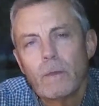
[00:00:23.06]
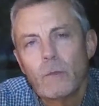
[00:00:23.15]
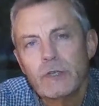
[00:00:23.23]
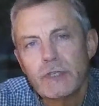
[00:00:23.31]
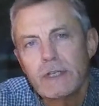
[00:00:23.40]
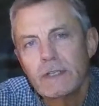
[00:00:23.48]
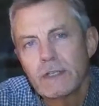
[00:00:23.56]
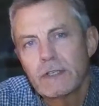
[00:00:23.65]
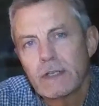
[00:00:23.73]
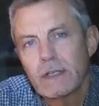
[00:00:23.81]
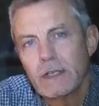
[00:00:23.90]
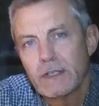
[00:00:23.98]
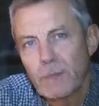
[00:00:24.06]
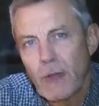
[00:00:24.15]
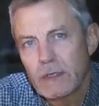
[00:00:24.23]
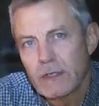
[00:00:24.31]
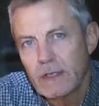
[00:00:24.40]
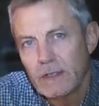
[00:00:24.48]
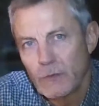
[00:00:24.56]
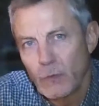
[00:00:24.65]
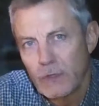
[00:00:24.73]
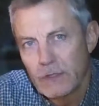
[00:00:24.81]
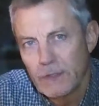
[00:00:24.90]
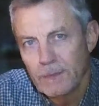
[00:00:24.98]
When Jesus dispensed his
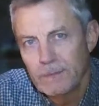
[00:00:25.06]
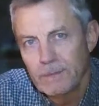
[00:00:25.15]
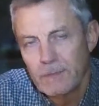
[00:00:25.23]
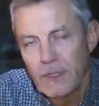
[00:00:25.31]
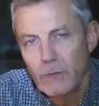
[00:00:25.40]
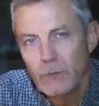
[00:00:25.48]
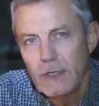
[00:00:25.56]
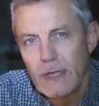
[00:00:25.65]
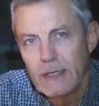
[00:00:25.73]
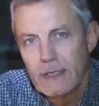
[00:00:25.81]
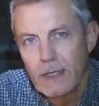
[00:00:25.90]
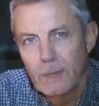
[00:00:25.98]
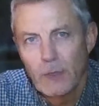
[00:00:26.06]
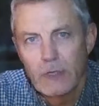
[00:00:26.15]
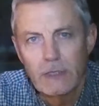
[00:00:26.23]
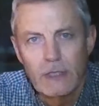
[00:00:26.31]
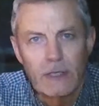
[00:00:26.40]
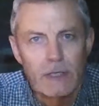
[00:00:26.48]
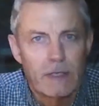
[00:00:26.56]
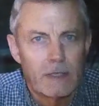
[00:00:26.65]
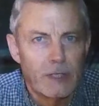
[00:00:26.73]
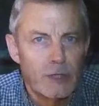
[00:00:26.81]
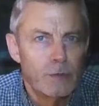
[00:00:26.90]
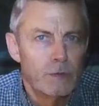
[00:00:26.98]
wisdom, he would typically
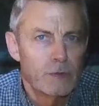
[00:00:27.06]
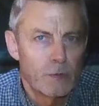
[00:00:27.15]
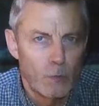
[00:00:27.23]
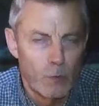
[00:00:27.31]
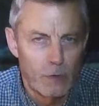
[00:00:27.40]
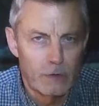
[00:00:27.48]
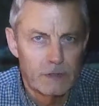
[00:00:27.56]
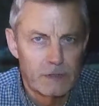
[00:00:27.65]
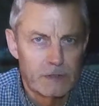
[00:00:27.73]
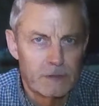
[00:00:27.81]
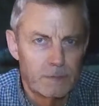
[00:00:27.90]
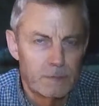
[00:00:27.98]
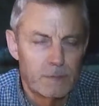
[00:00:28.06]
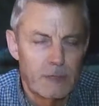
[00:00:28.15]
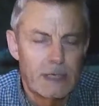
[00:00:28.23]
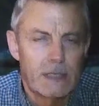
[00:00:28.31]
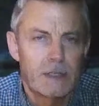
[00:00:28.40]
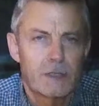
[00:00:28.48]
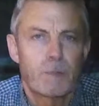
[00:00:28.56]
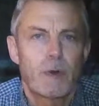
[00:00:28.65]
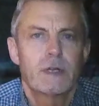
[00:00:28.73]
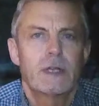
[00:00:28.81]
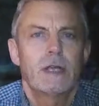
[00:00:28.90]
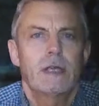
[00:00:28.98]
use words. But in this
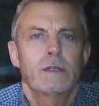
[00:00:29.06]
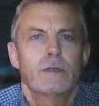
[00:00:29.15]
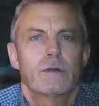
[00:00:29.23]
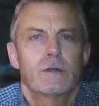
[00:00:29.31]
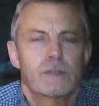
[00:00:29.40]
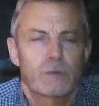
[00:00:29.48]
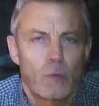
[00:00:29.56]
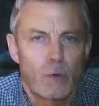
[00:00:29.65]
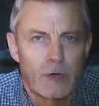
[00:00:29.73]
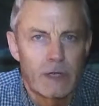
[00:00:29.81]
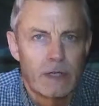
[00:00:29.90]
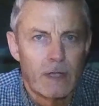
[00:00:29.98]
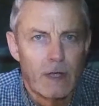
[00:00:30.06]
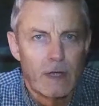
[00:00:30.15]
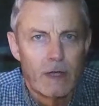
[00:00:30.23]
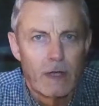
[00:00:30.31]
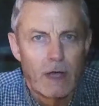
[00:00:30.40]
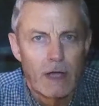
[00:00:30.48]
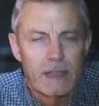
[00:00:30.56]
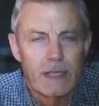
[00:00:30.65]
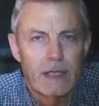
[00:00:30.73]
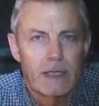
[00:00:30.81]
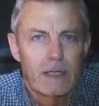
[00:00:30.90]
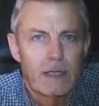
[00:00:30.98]
particular story, I
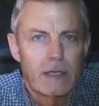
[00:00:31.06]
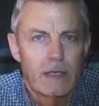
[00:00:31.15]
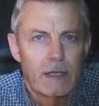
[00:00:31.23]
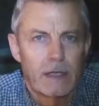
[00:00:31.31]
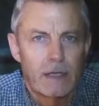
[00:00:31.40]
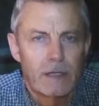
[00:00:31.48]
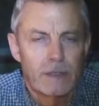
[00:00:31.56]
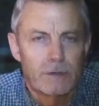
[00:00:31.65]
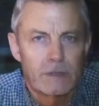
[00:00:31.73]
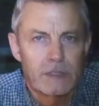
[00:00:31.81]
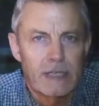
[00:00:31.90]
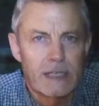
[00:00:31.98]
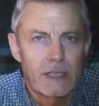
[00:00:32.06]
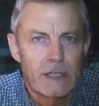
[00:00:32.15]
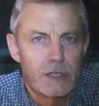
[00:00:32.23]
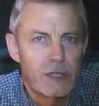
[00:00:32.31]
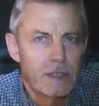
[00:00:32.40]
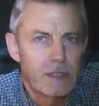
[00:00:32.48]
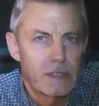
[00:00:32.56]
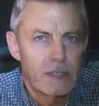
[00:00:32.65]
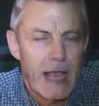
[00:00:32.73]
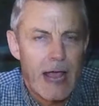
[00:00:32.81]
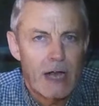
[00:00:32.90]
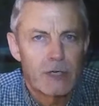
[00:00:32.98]
think you'll see that Jesus'
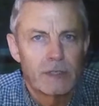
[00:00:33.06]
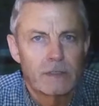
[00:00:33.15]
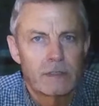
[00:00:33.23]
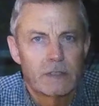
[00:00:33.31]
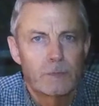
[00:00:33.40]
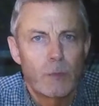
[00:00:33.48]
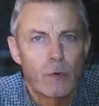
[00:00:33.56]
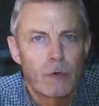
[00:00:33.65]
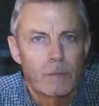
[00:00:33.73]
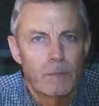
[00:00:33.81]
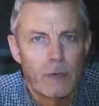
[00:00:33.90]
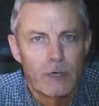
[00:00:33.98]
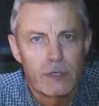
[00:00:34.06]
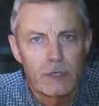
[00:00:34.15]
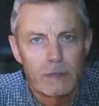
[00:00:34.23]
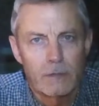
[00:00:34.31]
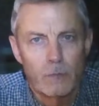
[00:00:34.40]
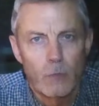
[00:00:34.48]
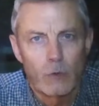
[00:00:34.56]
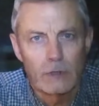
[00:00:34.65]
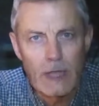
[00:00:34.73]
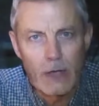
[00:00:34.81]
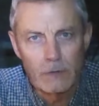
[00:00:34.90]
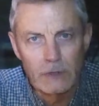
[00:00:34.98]
actions spoke much more
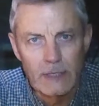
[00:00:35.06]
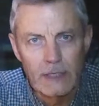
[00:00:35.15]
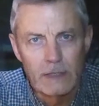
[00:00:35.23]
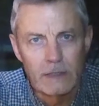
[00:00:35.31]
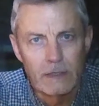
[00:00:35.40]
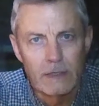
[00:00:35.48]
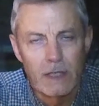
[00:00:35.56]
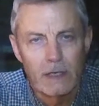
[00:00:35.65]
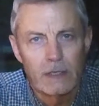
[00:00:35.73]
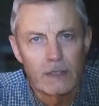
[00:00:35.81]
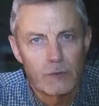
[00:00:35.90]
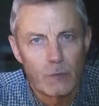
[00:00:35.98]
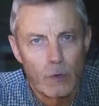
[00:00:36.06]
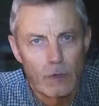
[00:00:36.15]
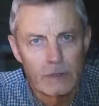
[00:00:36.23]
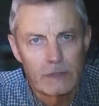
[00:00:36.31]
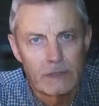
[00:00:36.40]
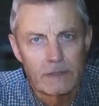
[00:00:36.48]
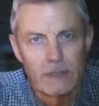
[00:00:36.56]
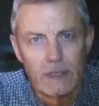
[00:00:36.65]
loudly than his words.